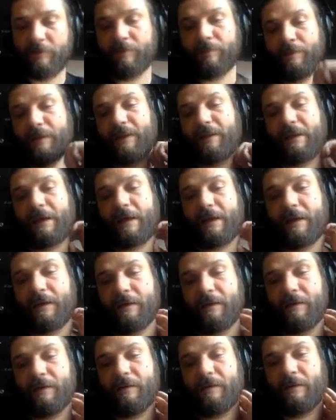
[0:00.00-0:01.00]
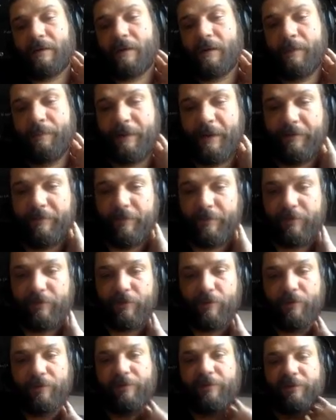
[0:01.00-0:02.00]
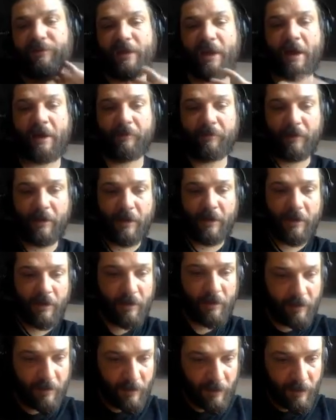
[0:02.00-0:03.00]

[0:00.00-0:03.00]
to make that a bit of a shorter sound there.